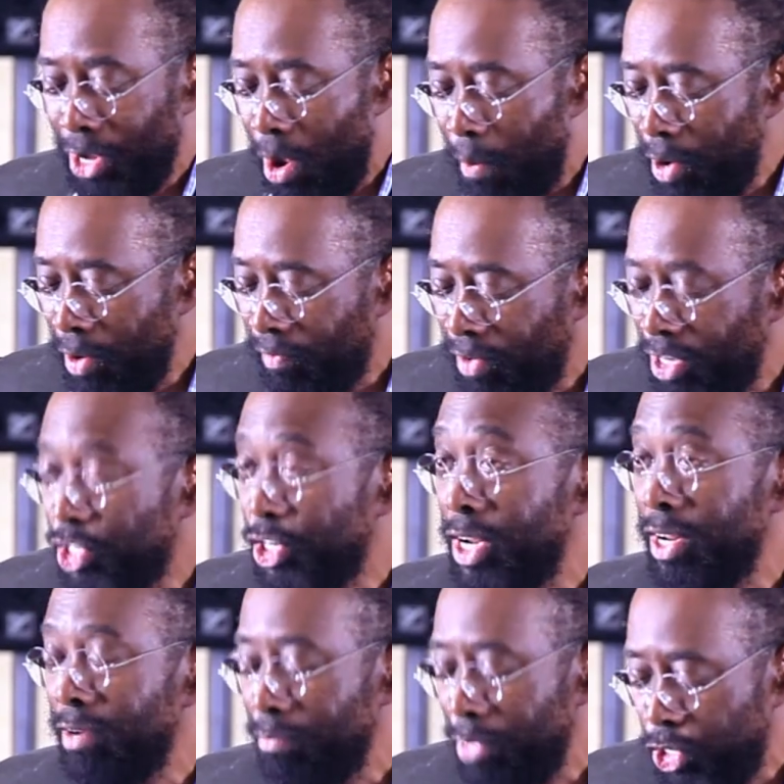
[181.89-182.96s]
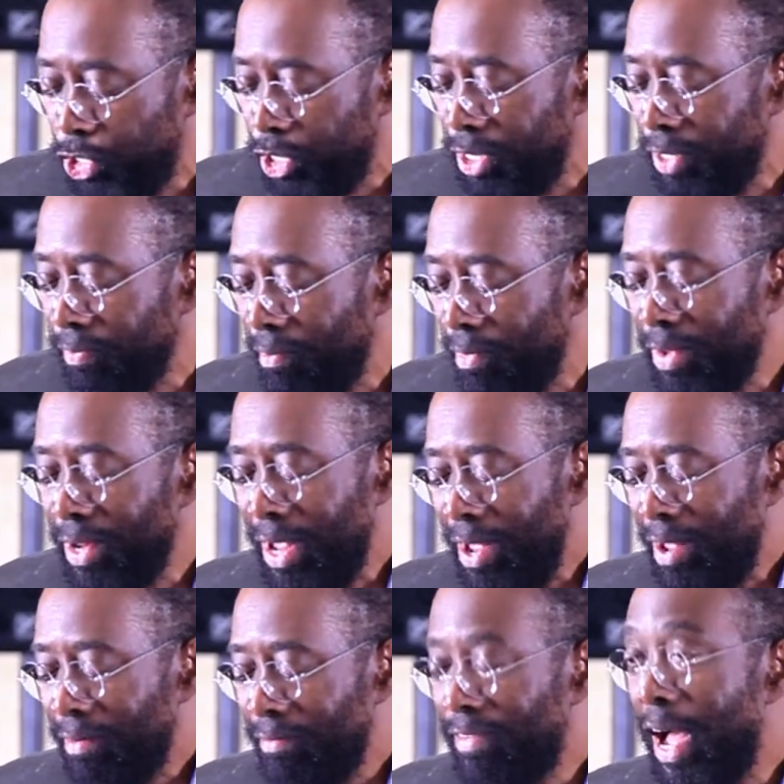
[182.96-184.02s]
common vision and mission,
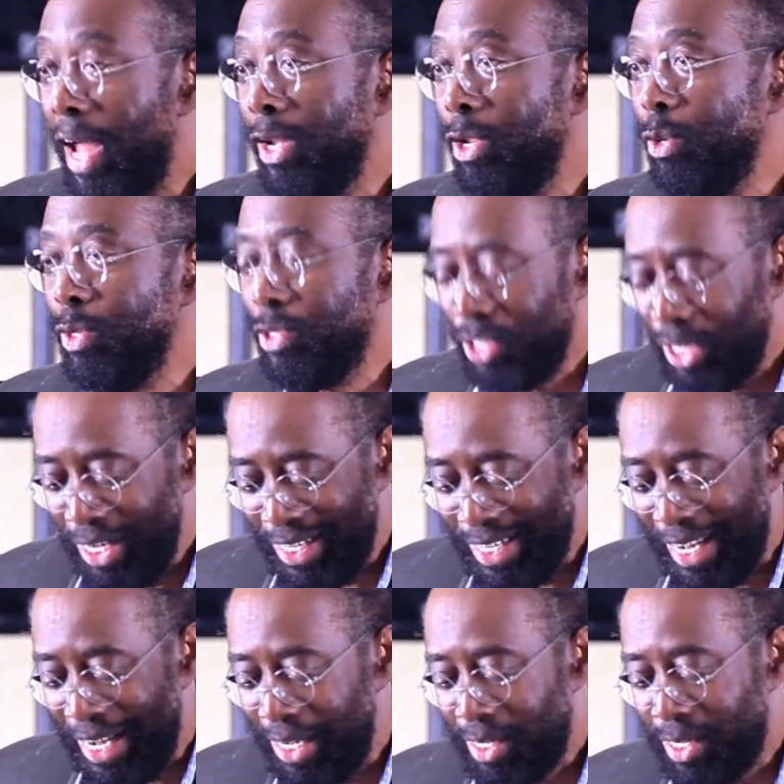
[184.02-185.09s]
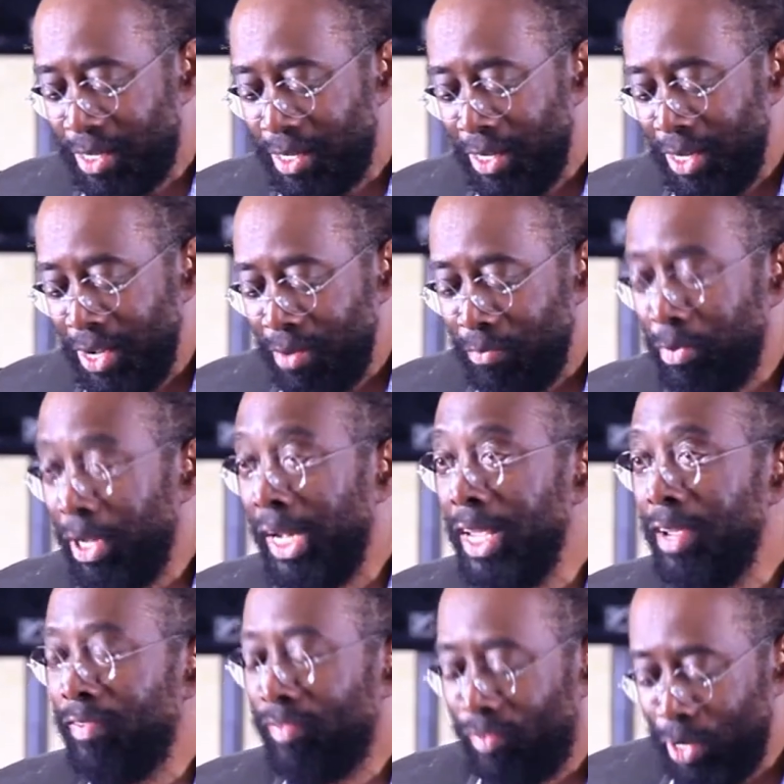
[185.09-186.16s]
values, intent,
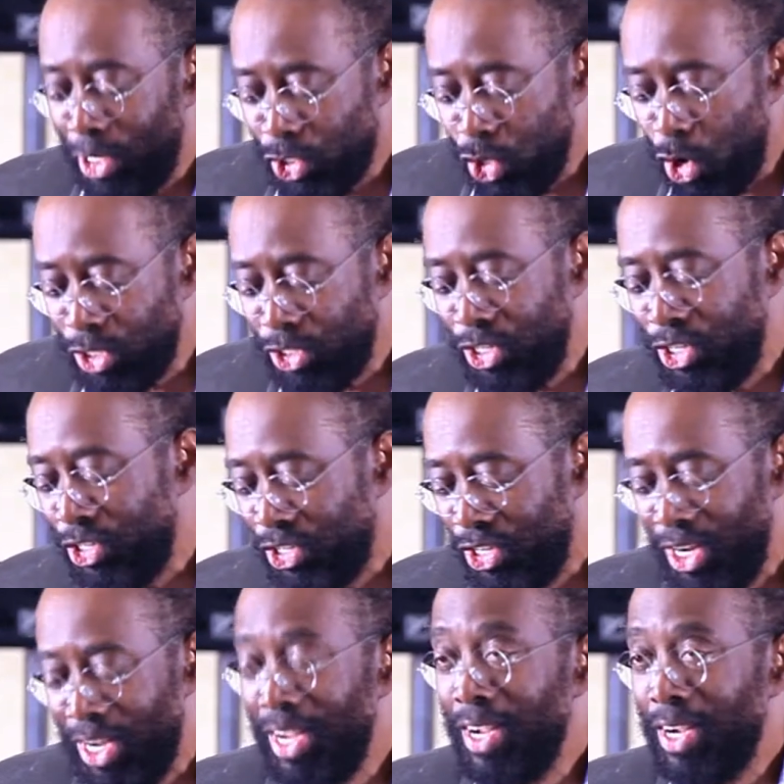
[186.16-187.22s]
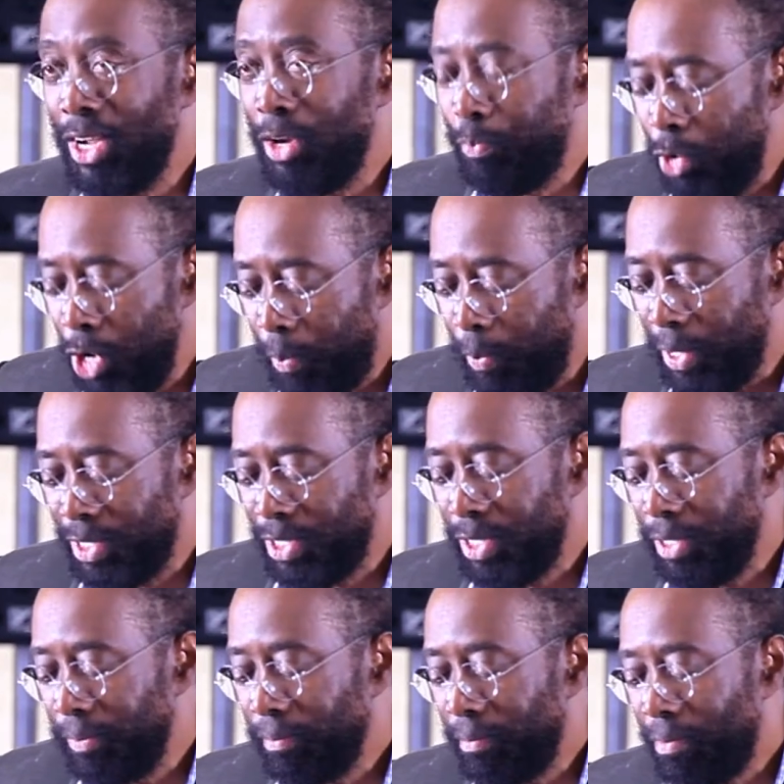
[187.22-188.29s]
belief, resources, and
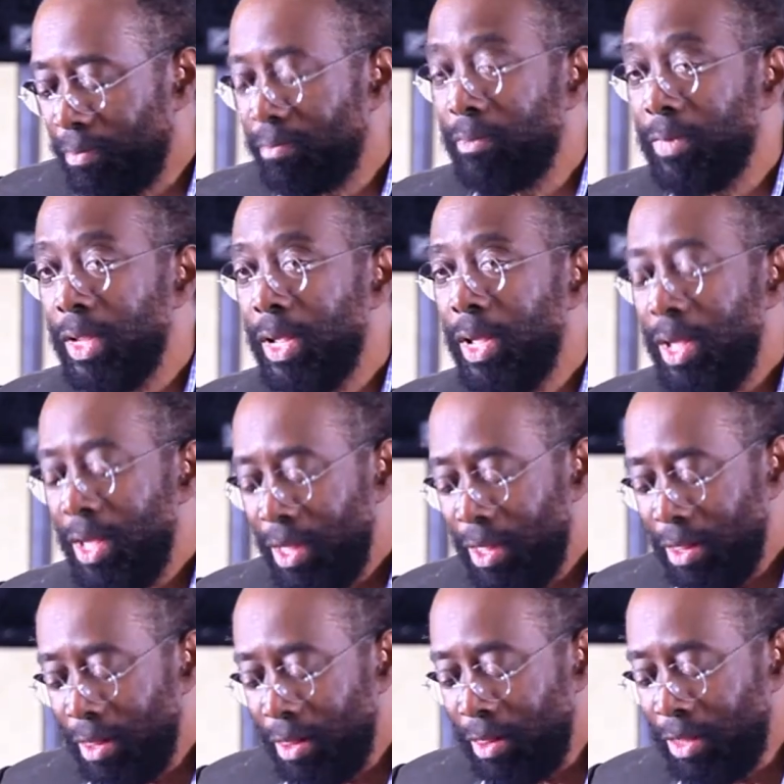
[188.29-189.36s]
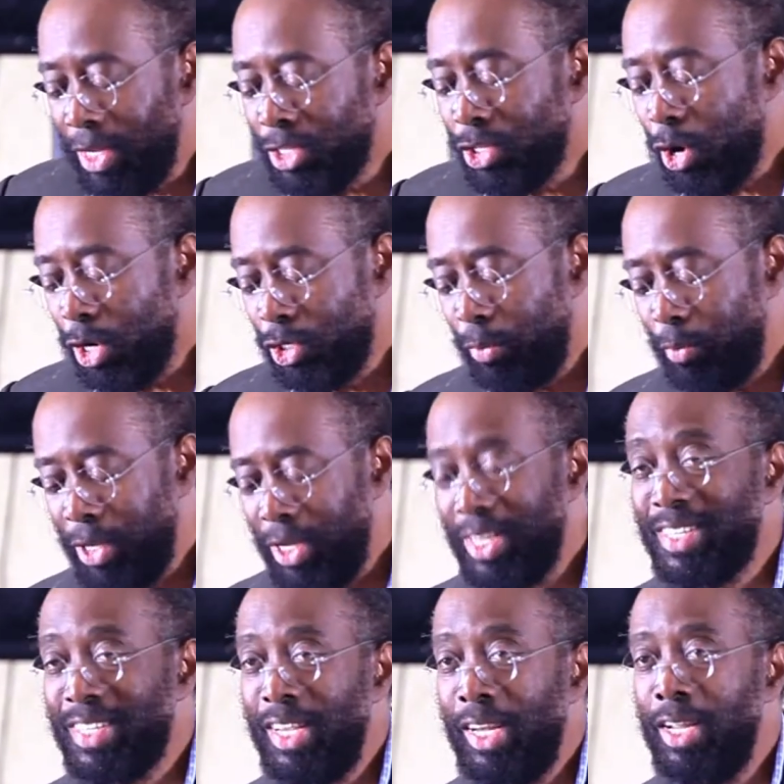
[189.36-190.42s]
purpose. These ought to be the
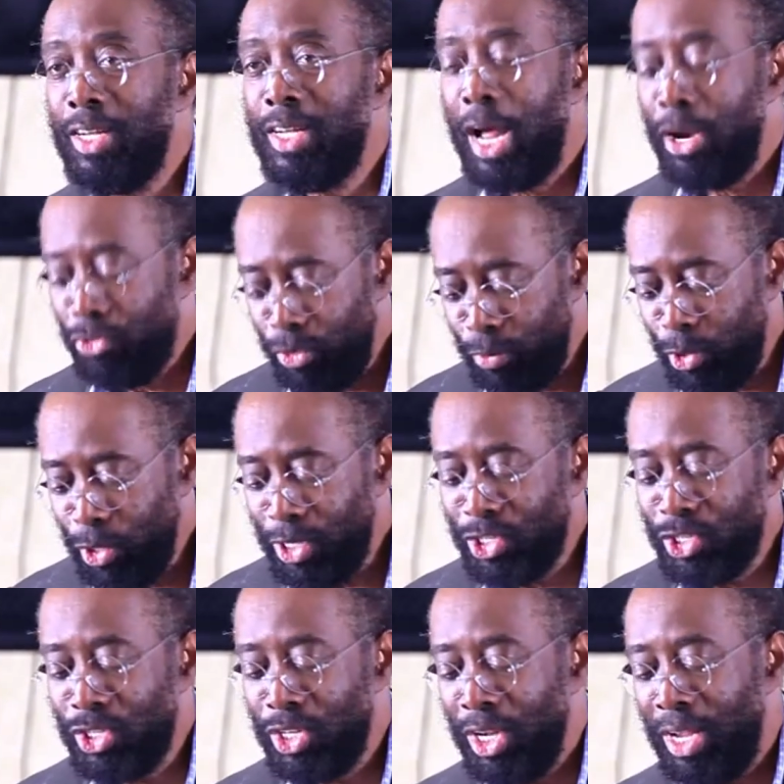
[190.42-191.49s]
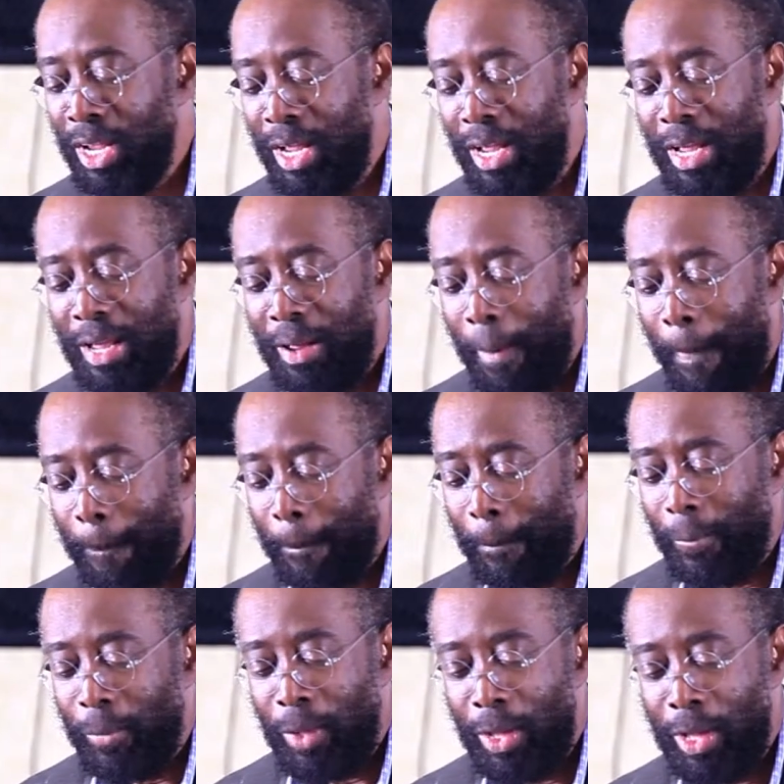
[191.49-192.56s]
salient attributes
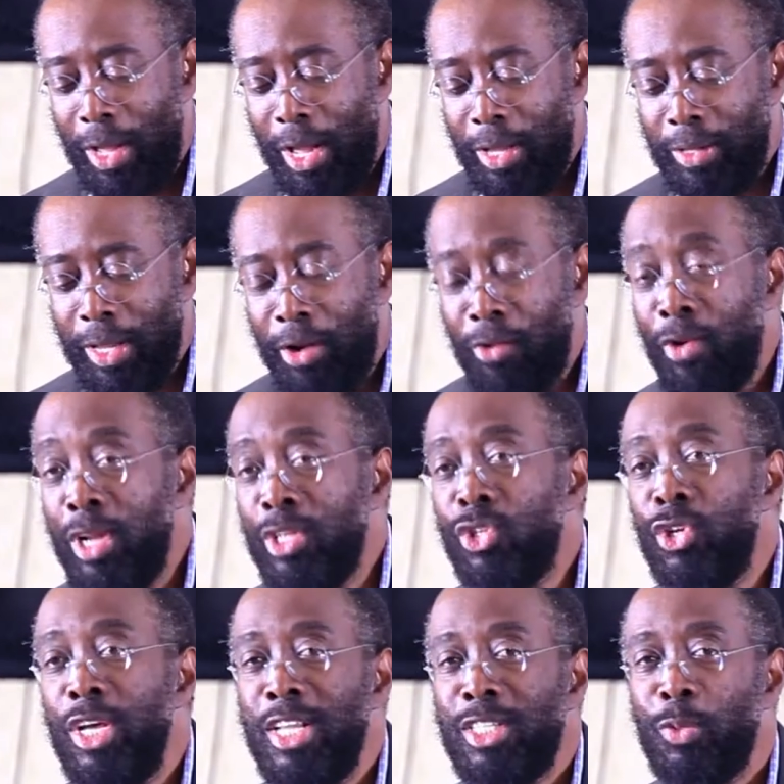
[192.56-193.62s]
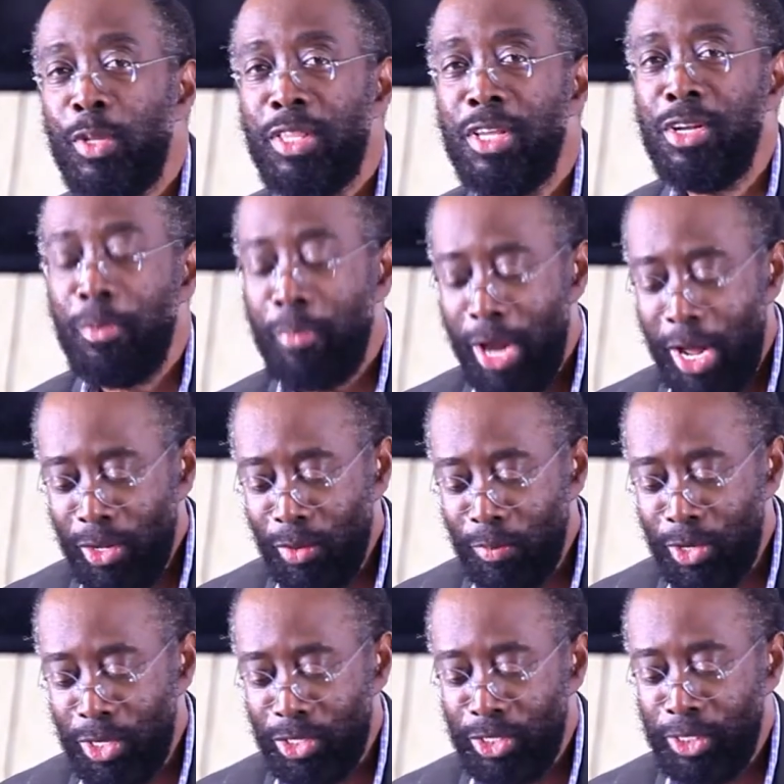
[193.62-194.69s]
that resonates within the Black
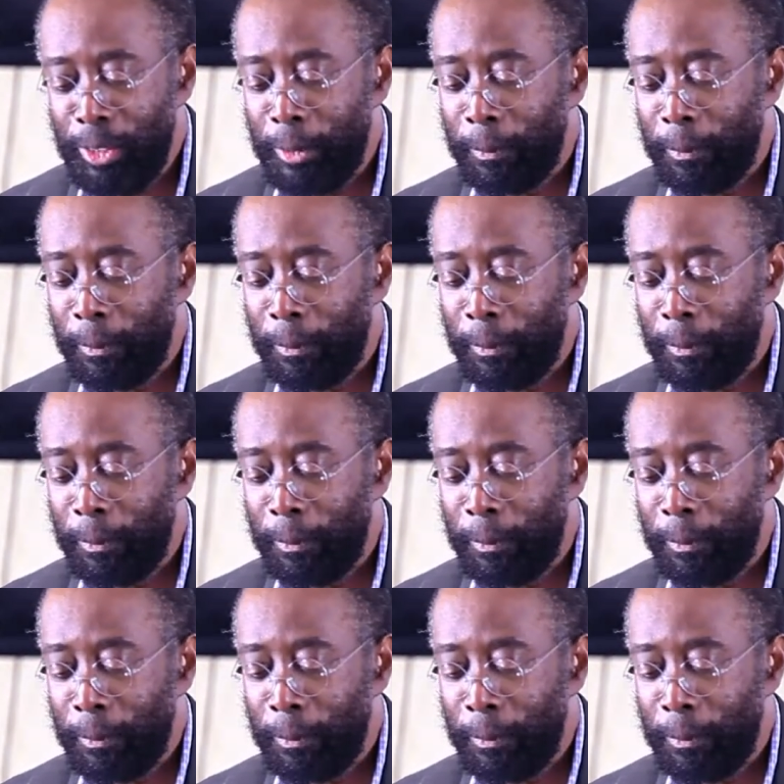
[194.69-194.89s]
community